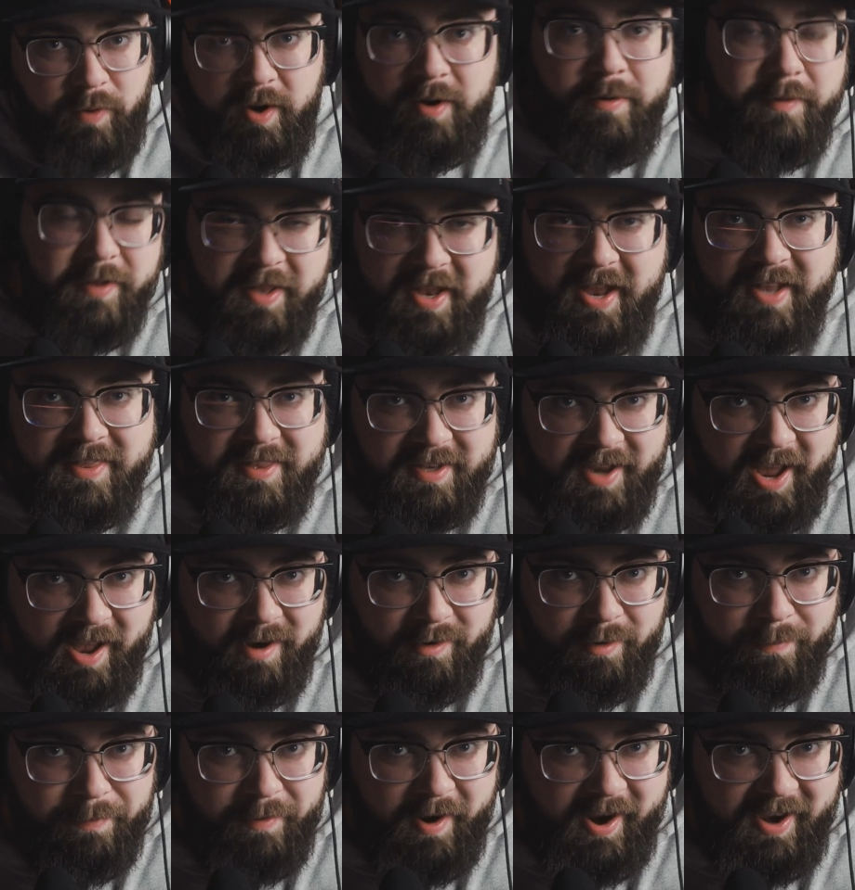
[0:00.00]
frequently at the
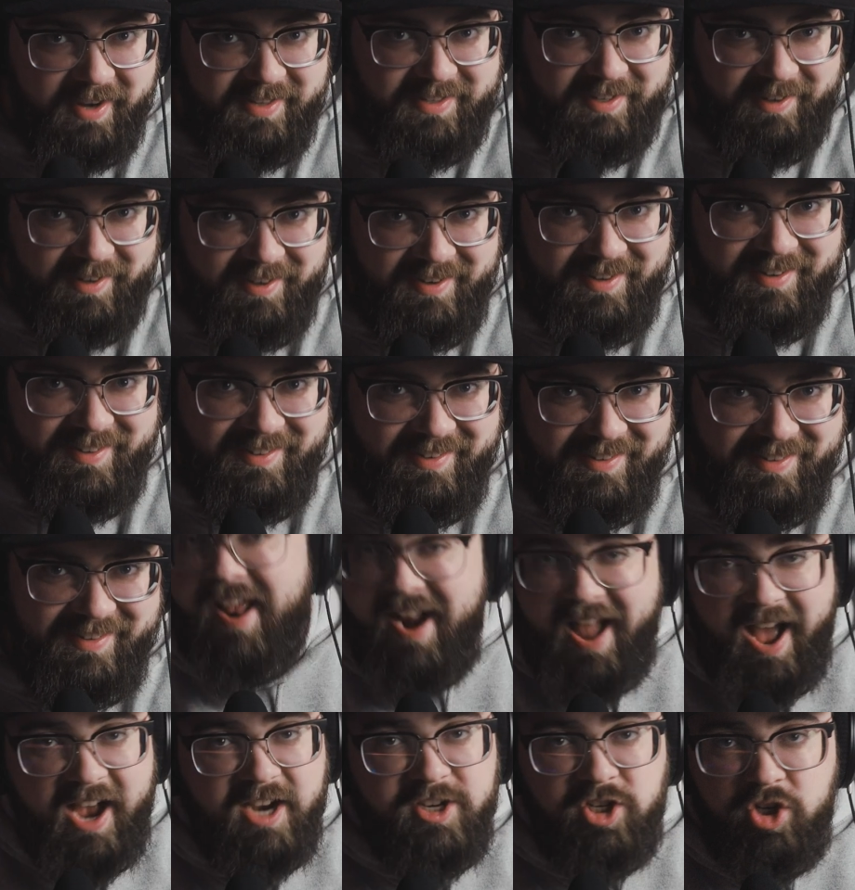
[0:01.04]
chiropractor.
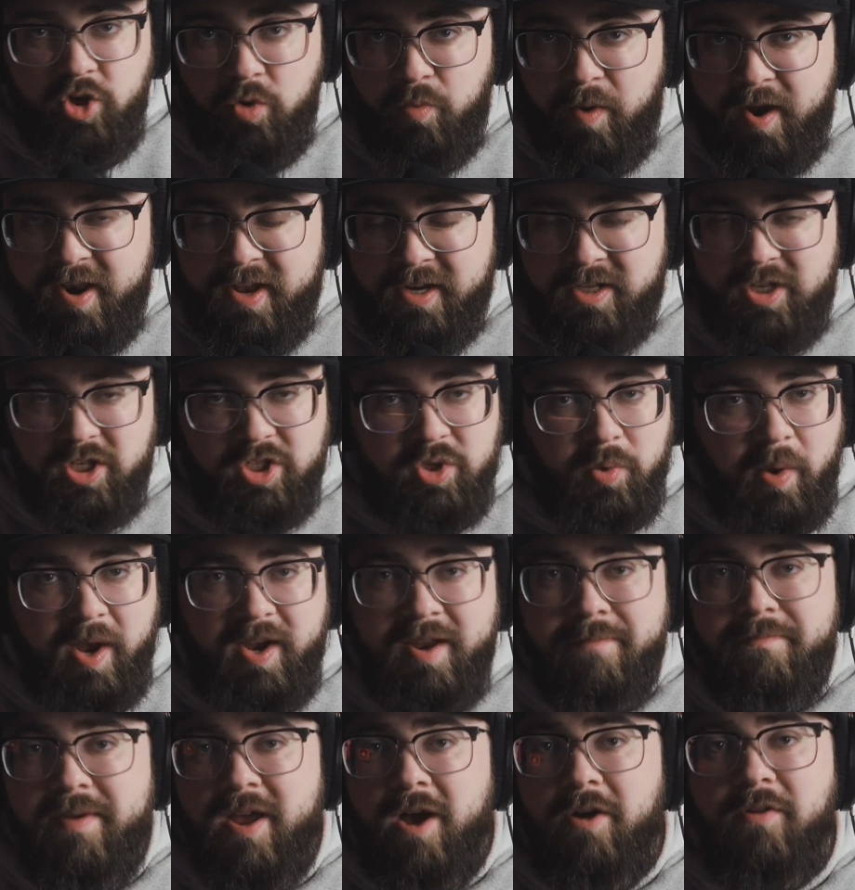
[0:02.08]
Again, I shoot weddings, so I
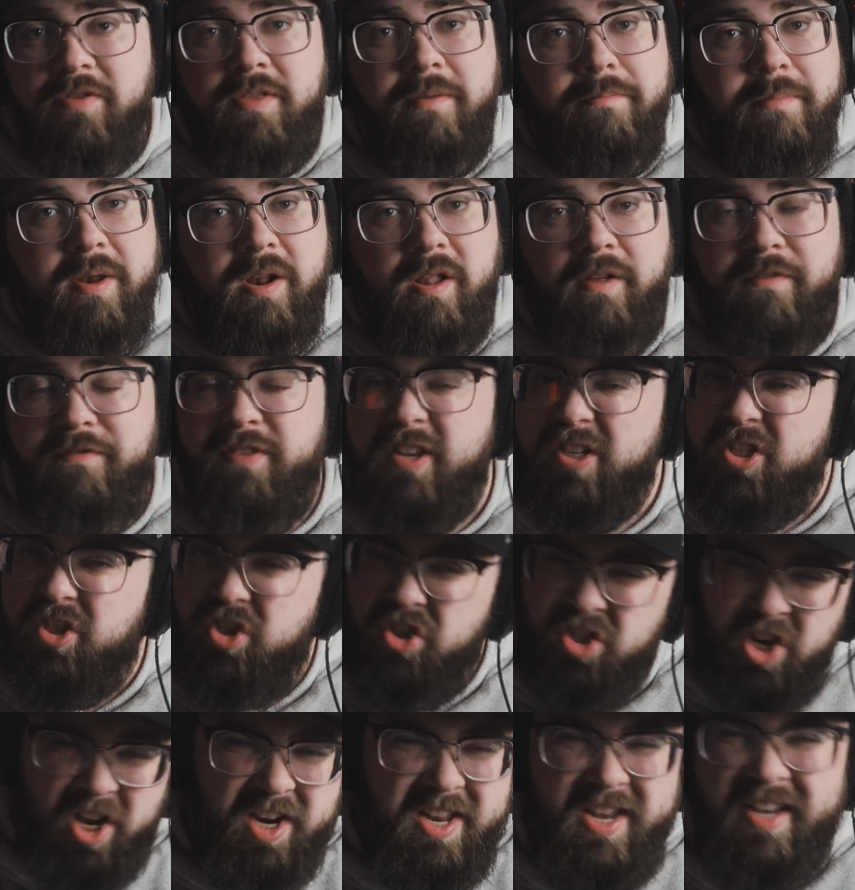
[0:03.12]
can be out in the middle of the
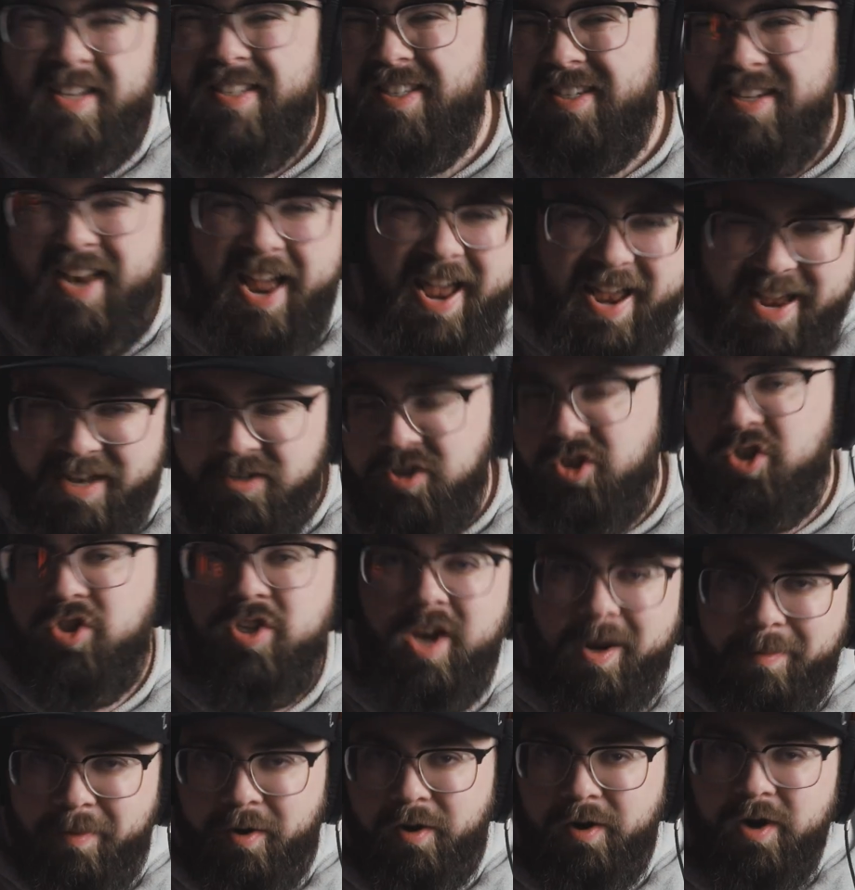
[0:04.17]
sunniest day in
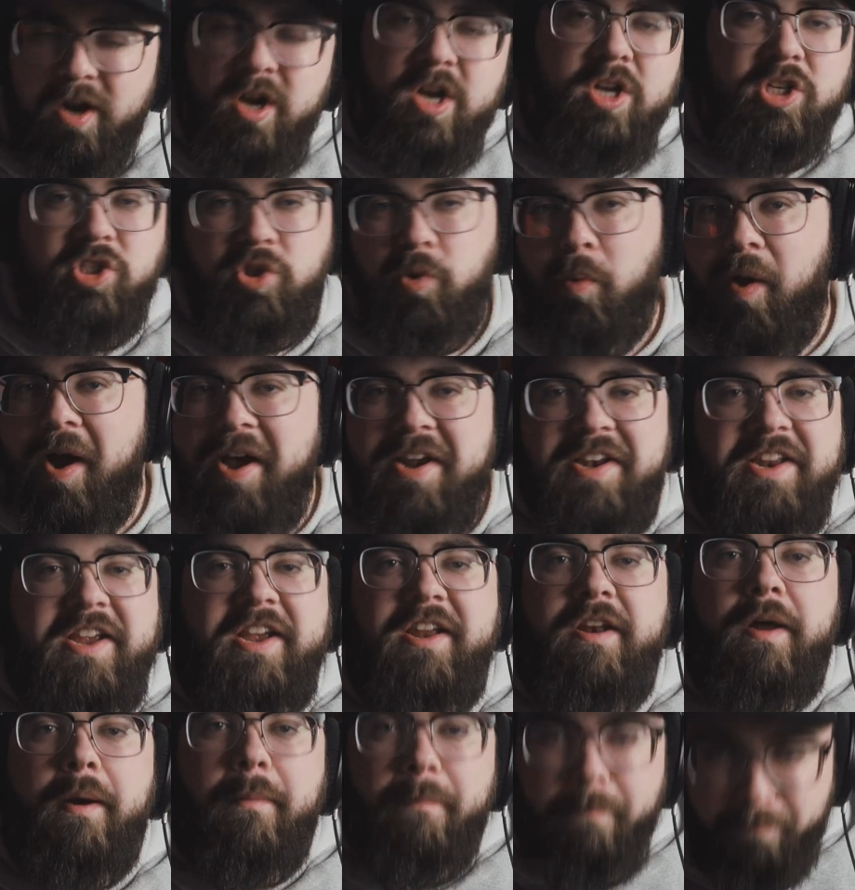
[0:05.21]
summer, so I
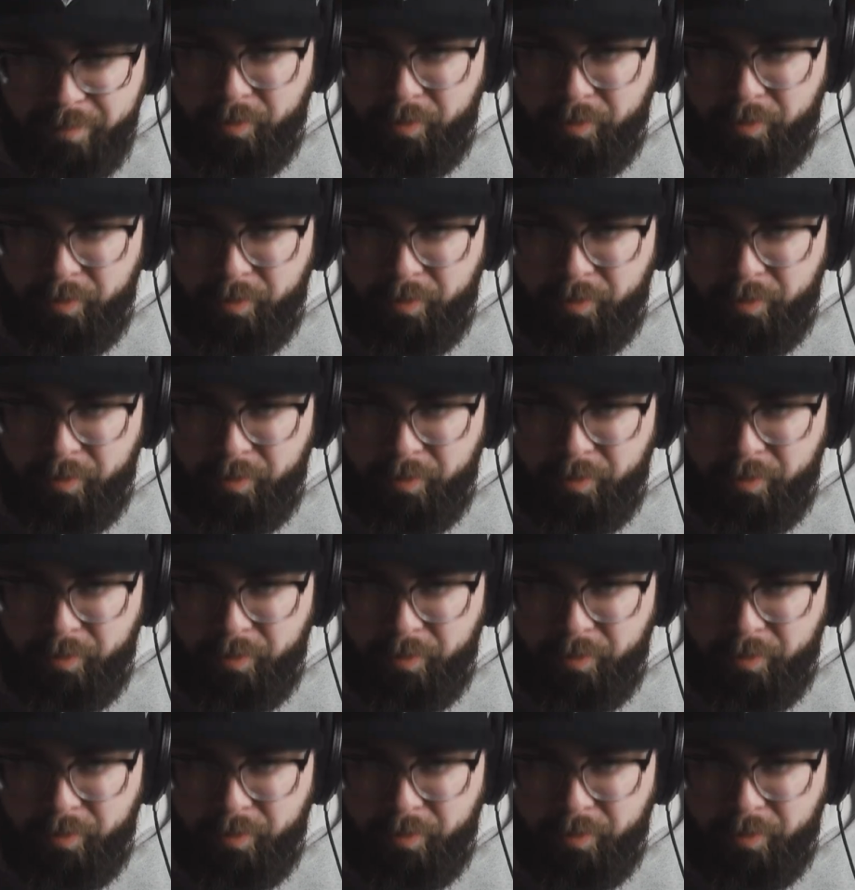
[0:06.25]
need